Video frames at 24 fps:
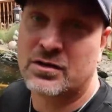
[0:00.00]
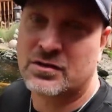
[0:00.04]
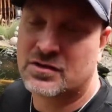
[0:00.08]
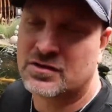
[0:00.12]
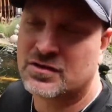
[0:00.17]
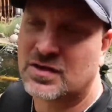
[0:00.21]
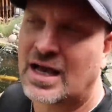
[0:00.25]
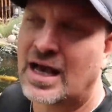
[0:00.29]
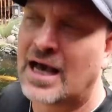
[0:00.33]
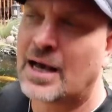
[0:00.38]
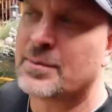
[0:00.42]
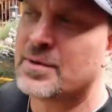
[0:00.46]
as
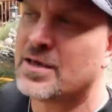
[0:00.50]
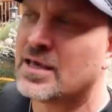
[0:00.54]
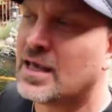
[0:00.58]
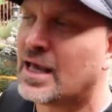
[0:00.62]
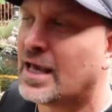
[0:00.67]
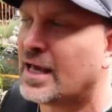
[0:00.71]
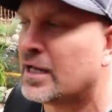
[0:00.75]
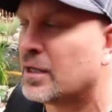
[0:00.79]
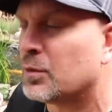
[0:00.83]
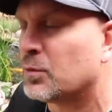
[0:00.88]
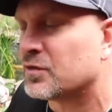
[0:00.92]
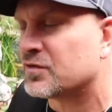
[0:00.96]
this hobby
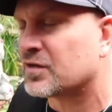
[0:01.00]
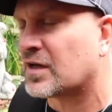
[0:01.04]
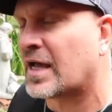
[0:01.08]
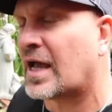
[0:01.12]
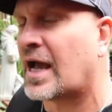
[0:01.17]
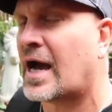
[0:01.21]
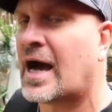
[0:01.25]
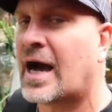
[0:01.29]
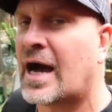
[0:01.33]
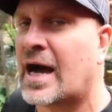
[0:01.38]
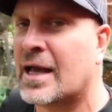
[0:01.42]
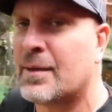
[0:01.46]
and it was a
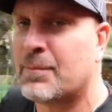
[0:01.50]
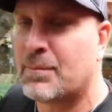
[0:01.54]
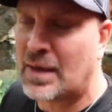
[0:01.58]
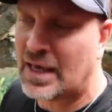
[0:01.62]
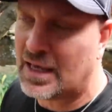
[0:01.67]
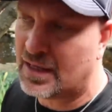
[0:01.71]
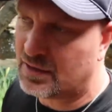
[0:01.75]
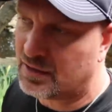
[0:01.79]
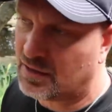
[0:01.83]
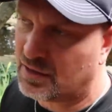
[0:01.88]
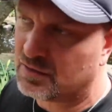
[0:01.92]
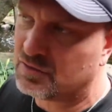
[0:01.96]
high
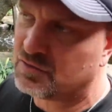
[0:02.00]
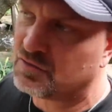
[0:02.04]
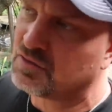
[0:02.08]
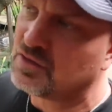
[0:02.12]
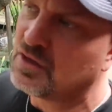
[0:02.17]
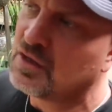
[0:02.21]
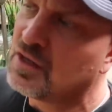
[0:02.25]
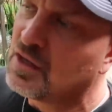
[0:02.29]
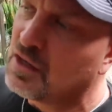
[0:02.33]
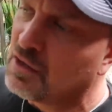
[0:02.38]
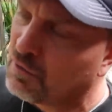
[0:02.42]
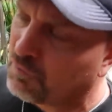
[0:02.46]
maintenance,
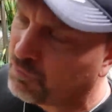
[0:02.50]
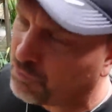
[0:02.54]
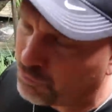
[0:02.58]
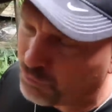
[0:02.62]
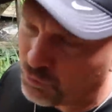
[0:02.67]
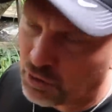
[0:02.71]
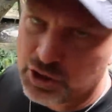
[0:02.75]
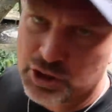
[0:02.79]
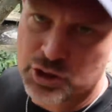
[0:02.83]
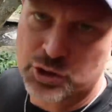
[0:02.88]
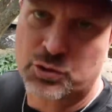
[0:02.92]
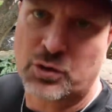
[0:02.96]

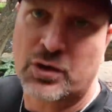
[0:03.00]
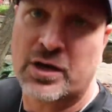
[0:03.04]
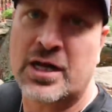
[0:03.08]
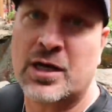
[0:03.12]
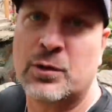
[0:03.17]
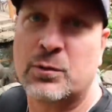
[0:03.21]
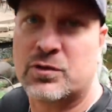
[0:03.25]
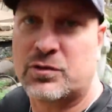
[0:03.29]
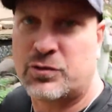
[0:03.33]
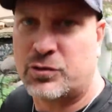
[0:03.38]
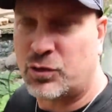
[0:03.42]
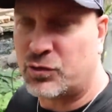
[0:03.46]

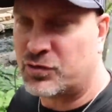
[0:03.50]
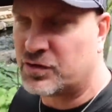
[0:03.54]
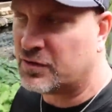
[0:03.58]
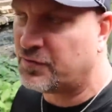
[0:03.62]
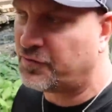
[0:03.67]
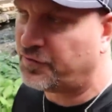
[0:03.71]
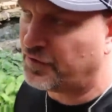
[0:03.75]
frustrating with losing